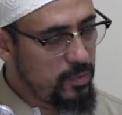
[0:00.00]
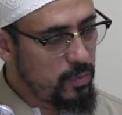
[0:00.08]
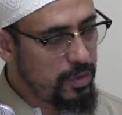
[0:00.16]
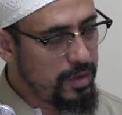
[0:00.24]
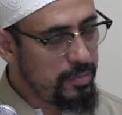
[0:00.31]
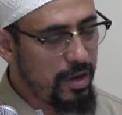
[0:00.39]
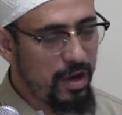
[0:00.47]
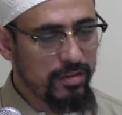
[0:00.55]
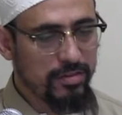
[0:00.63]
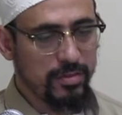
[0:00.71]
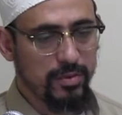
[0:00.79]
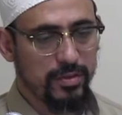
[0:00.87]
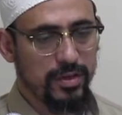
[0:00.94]
when
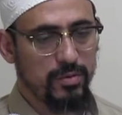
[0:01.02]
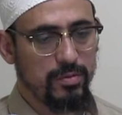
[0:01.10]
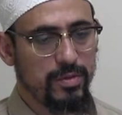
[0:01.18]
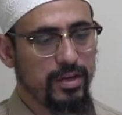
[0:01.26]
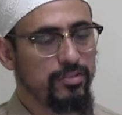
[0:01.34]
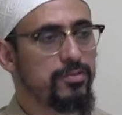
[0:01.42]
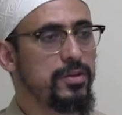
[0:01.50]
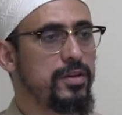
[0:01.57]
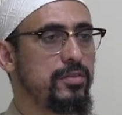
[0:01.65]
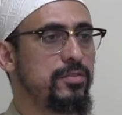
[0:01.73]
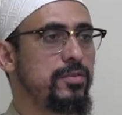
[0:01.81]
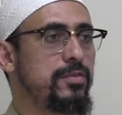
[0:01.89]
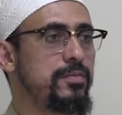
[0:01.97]
possible, he would make
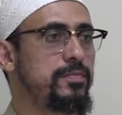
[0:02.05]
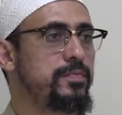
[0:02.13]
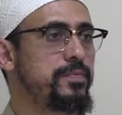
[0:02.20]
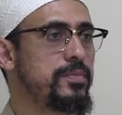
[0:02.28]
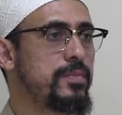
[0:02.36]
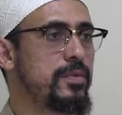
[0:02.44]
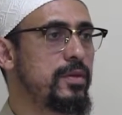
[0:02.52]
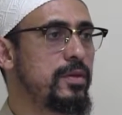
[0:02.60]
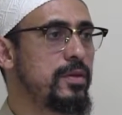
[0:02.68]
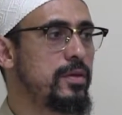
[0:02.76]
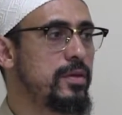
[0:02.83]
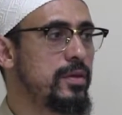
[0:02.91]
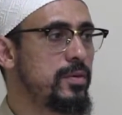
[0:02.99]
treaties.
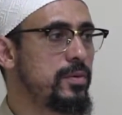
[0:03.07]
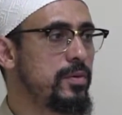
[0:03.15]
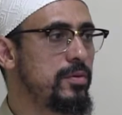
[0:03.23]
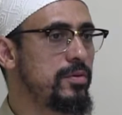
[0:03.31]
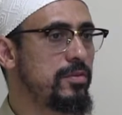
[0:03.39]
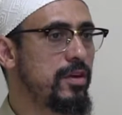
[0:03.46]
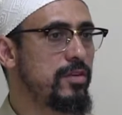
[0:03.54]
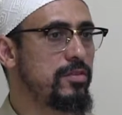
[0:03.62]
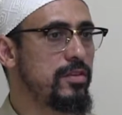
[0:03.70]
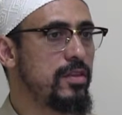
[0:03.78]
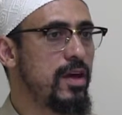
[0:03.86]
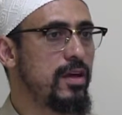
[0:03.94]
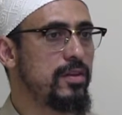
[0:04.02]
We were
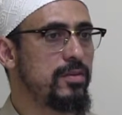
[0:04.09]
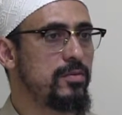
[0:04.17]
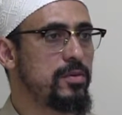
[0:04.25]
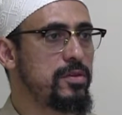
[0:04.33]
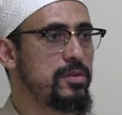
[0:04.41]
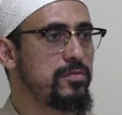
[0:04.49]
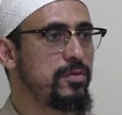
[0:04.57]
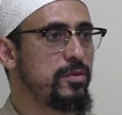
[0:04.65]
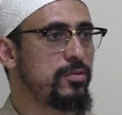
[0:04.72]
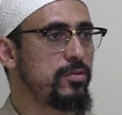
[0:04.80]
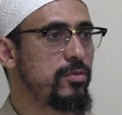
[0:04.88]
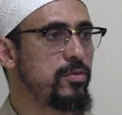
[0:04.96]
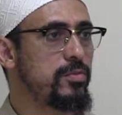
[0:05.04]
discussing that with the
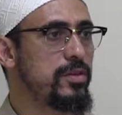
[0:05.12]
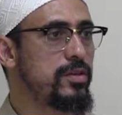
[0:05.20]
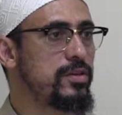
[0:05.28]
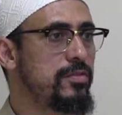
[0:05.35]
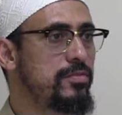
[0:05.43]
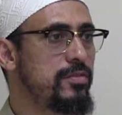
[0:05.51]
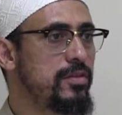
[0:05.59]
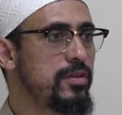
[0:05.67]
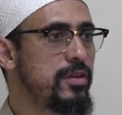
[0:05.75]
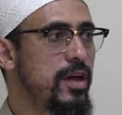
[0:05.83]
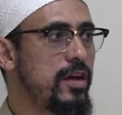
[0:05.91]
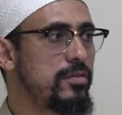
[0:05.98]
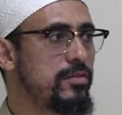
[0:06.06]
first group in the tafsir
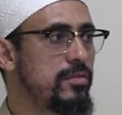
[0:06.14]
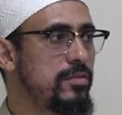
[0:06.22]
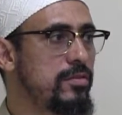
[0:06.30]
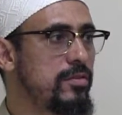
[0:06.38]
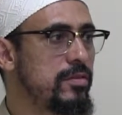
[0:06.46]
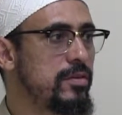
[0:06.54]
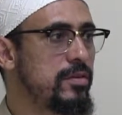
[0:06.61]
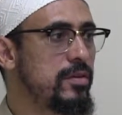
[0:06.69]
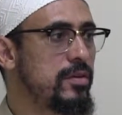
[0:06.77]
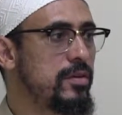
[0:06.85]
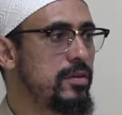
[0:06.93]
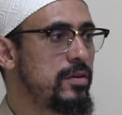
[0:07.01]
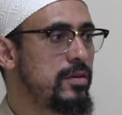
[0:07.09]
class.
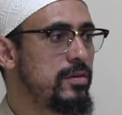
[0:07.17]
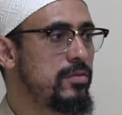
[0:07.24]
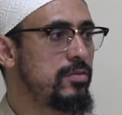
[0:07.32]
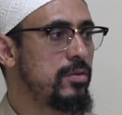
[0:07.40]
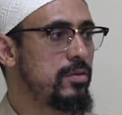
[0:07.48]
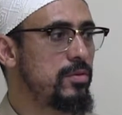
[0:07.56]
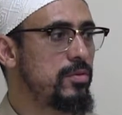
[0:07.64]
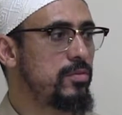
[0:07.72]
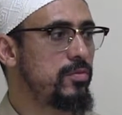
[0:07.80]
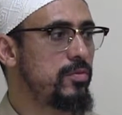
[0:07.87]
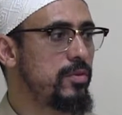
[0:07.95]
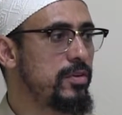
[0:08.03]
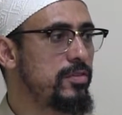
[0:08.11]
So,
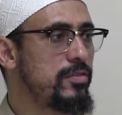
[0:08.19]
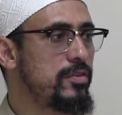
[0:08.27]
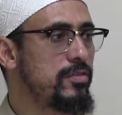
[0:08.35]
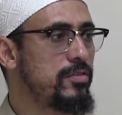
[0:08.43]
for instance,